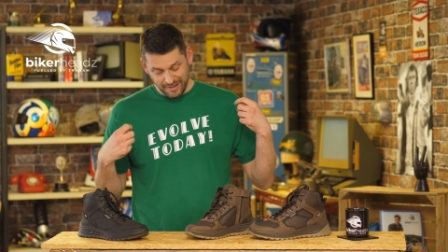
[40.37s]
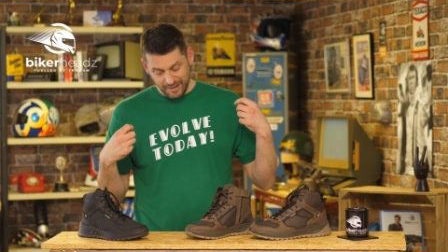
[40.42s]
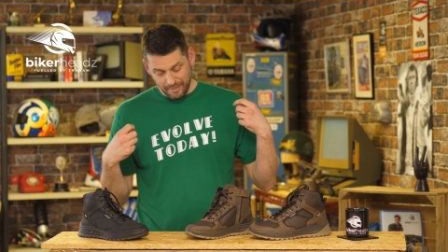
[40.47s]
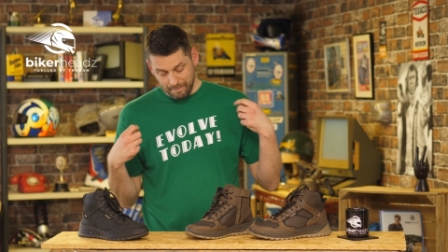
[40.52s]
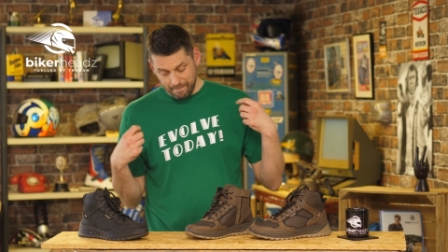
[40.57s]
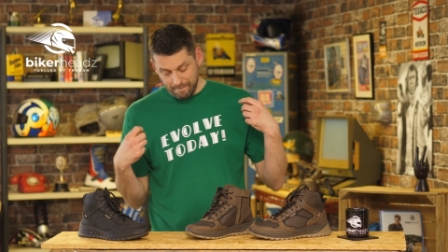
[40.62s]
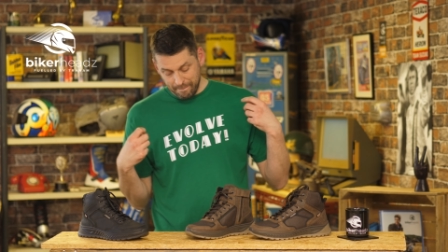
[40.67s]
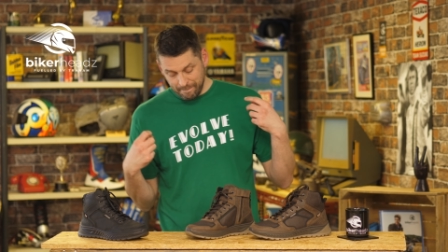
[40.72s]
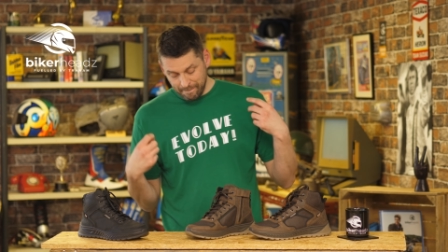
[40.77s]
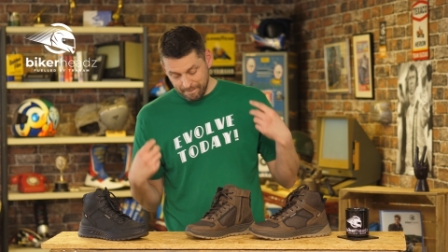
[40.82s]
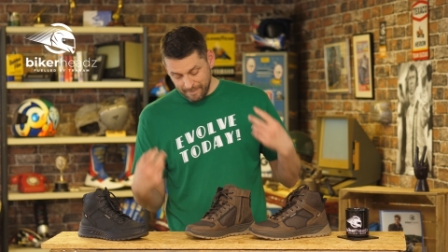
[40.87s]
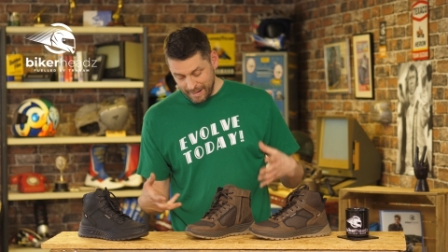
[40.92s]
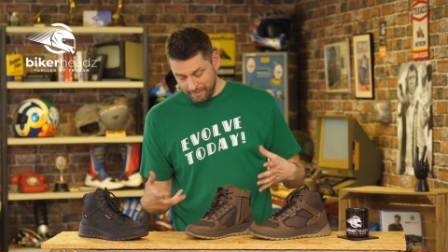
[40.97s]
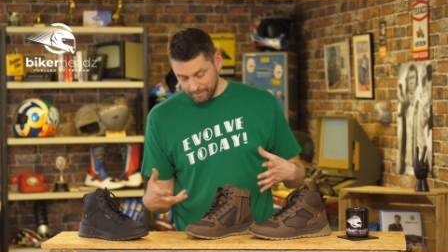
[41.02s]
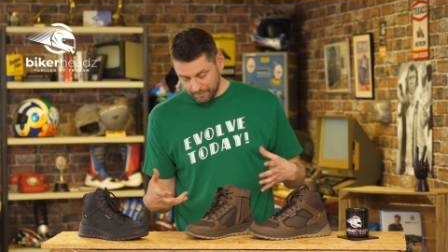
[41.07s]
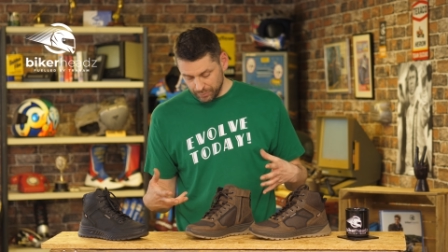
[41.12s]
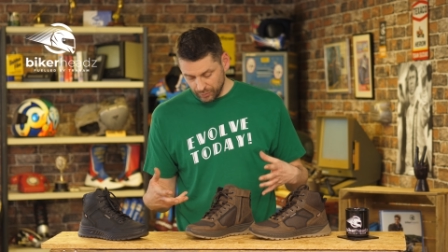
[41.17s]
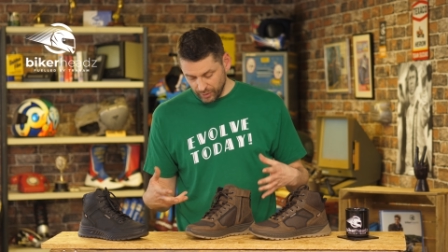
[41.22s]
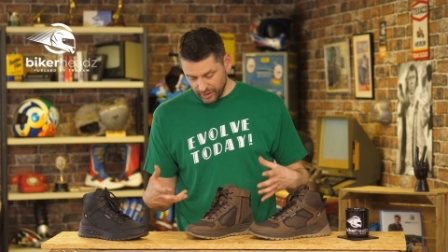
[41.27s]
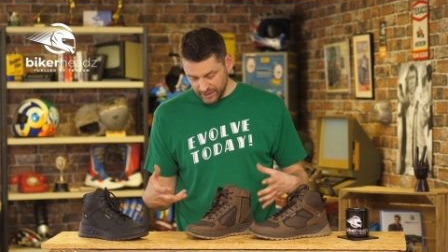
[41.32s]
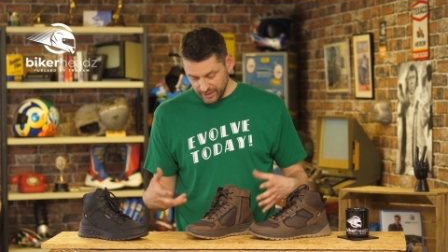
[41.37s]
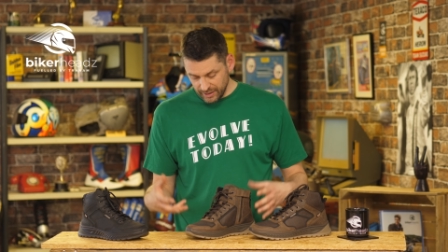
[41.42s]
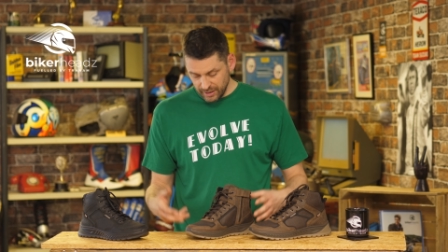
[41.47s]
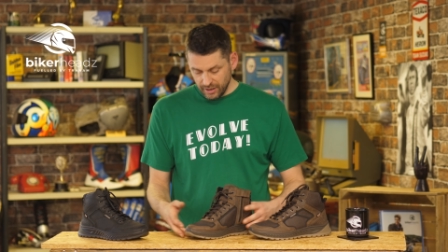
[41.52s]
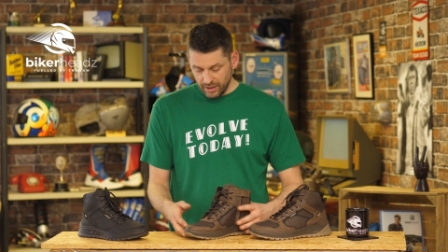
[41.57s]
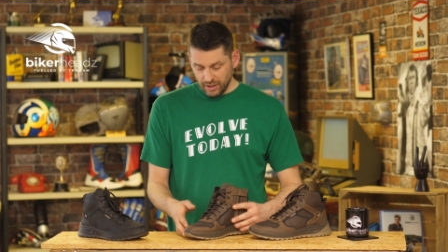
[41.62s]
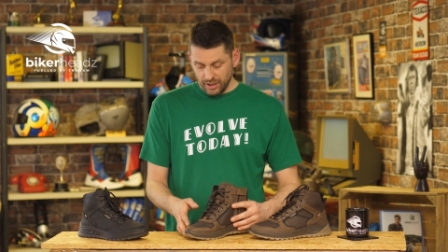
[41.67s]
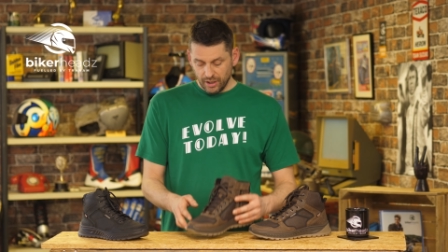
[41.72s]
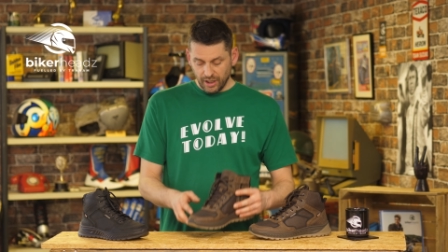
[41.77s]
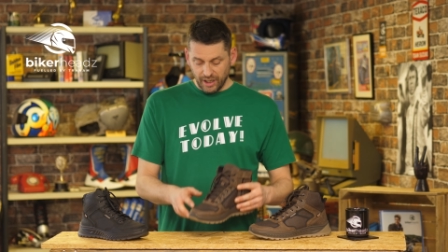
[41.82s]
membrane.
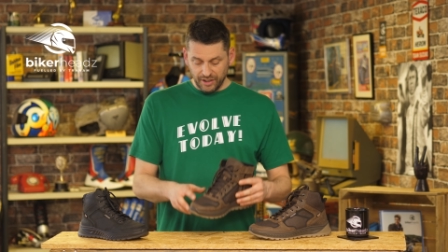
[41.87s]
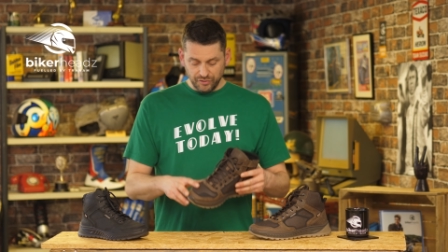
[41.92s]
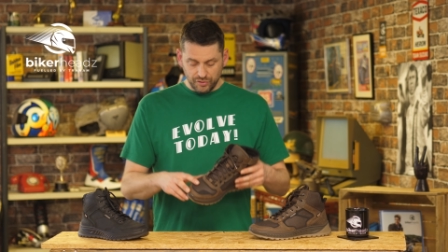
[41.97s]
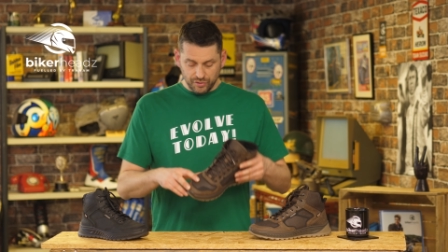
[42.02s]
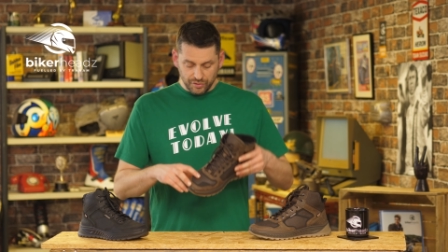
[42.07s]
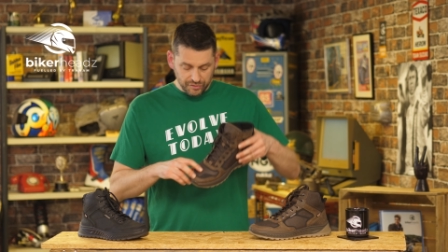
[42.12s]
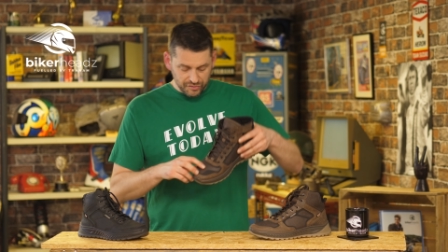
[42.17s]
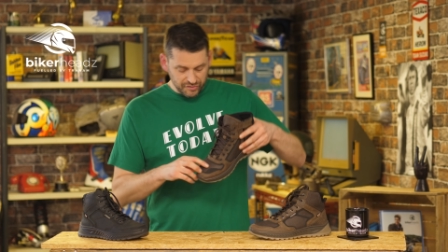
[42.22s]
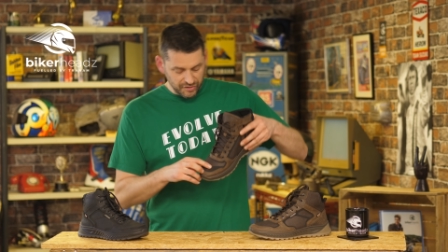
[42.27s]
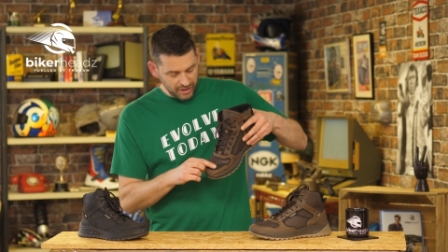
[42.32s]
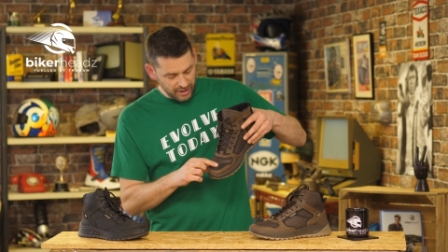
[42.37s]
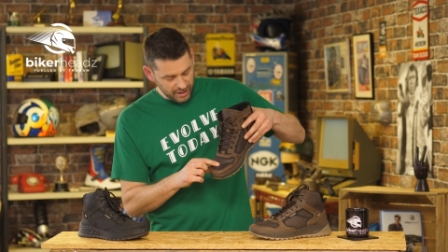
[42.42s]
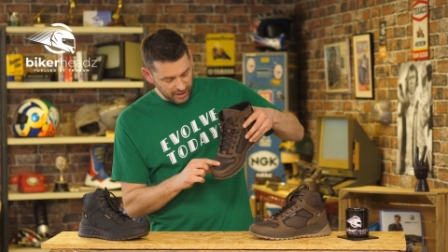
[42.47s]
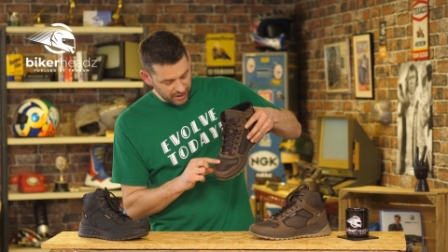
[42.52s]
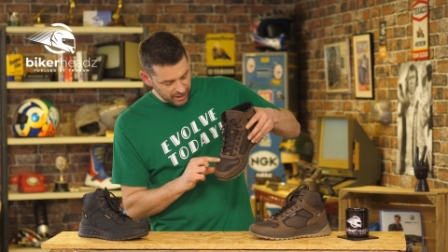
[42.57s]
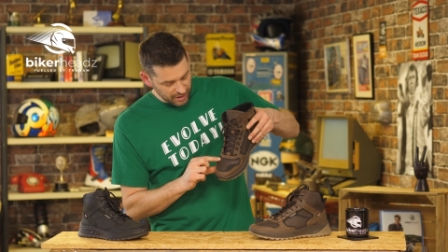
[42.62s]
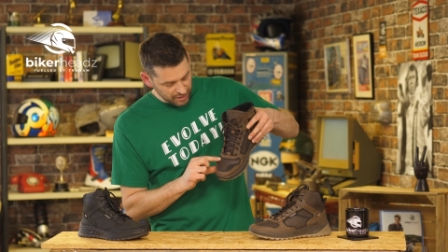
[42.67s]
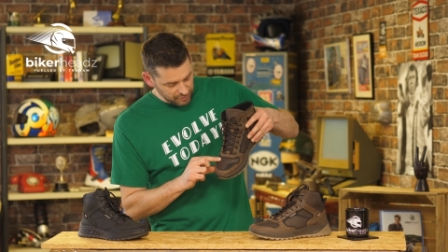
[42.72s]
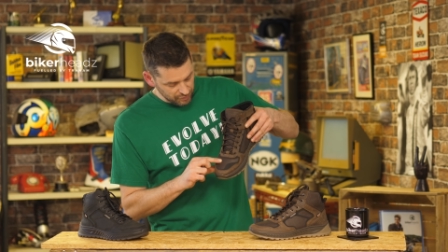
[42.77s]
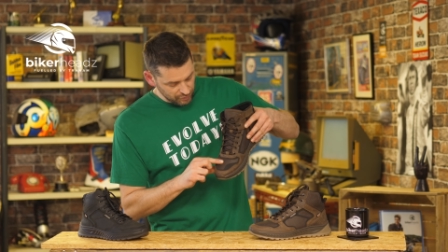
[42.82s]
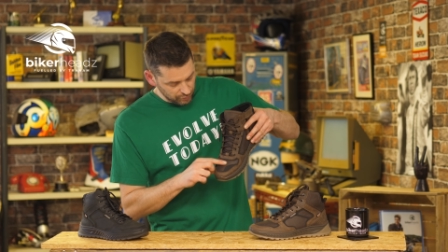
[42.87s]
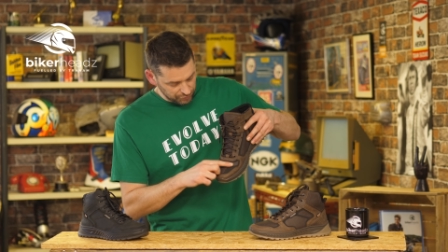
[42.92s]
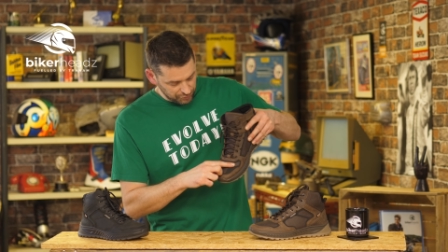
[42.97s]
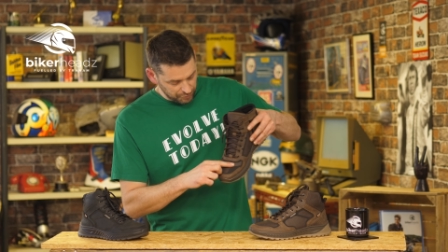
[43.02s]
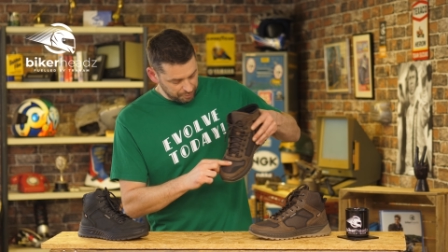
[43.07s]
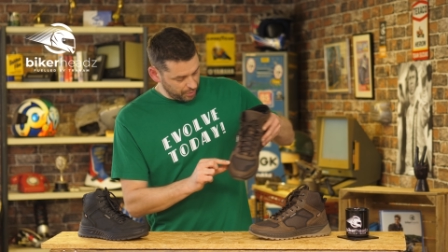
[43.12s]
As you can see here, lots of